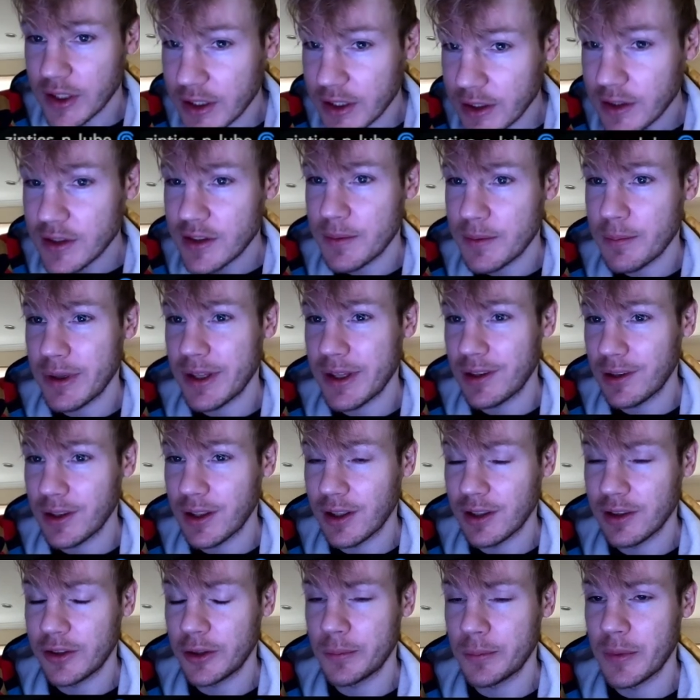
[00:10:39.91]
to be a little
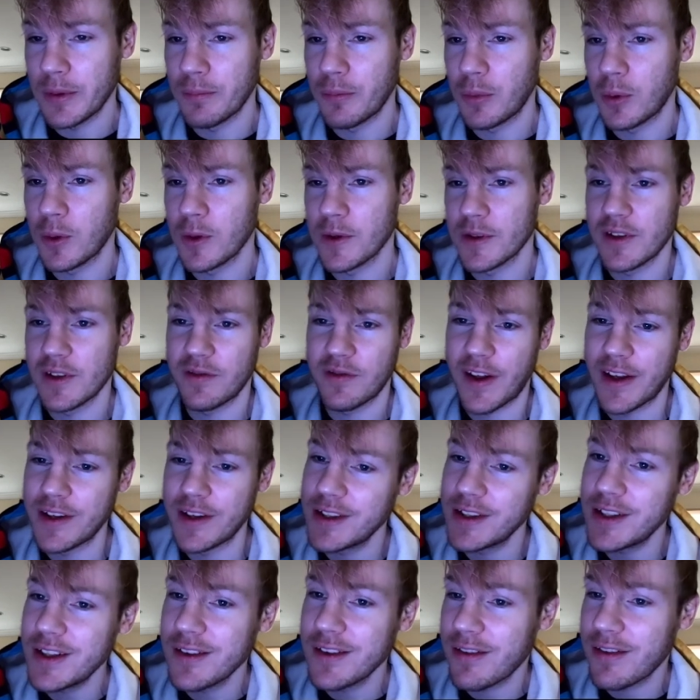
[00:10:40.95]
bit more defendy
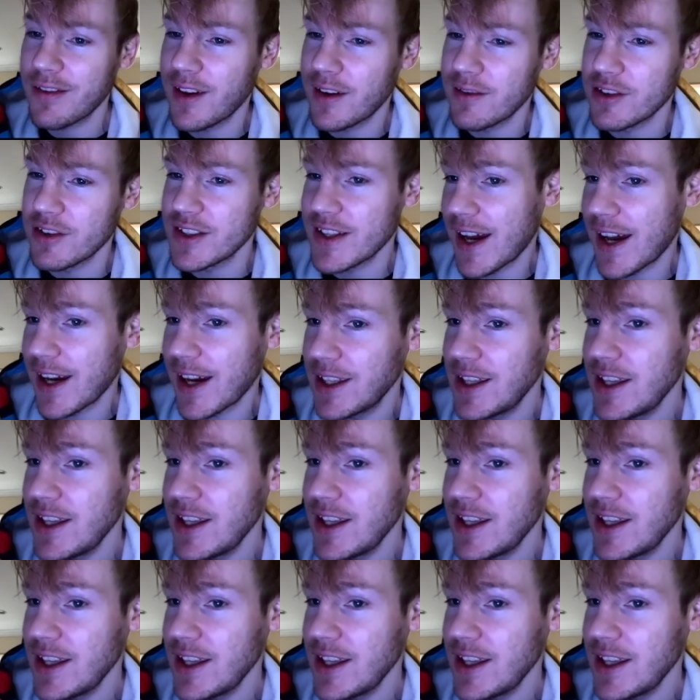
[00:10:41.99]
instead of attacky.